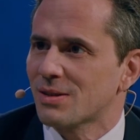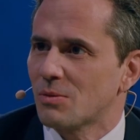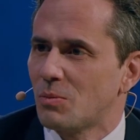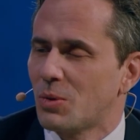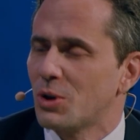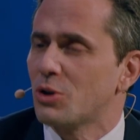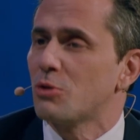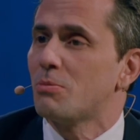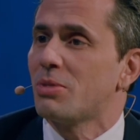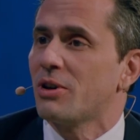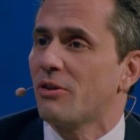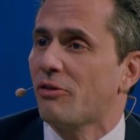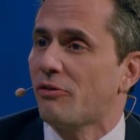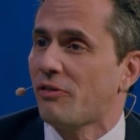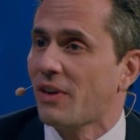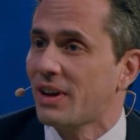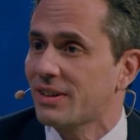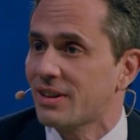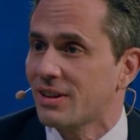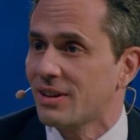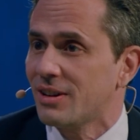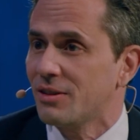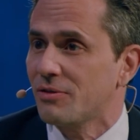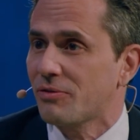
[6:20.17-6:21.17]
And will you be
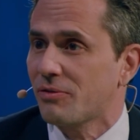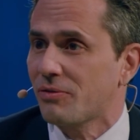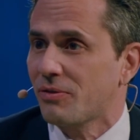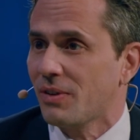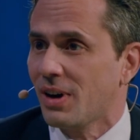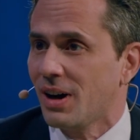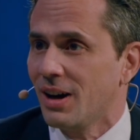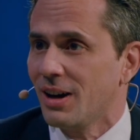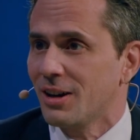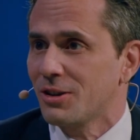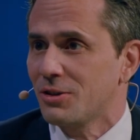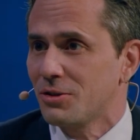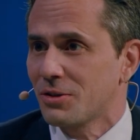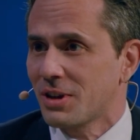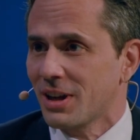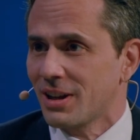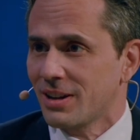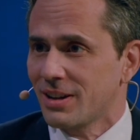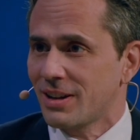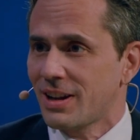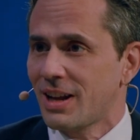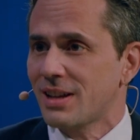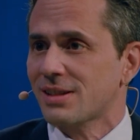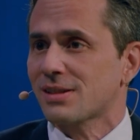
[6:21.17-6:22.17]
offended if you get
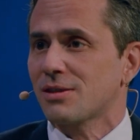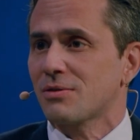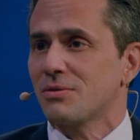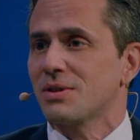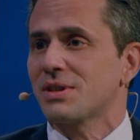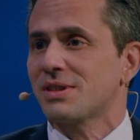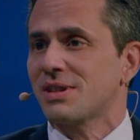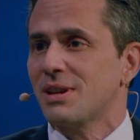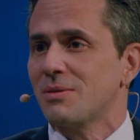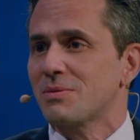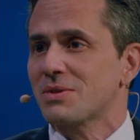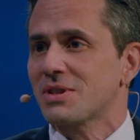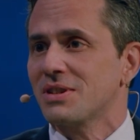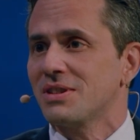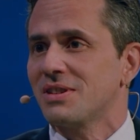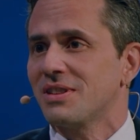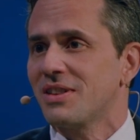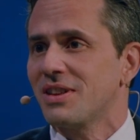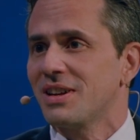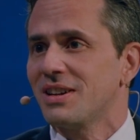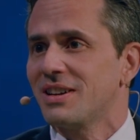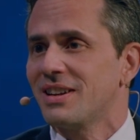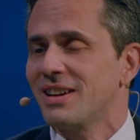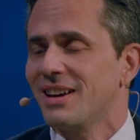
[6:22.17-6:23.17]
a lesser reception
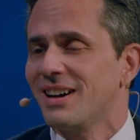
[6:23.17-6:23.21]
than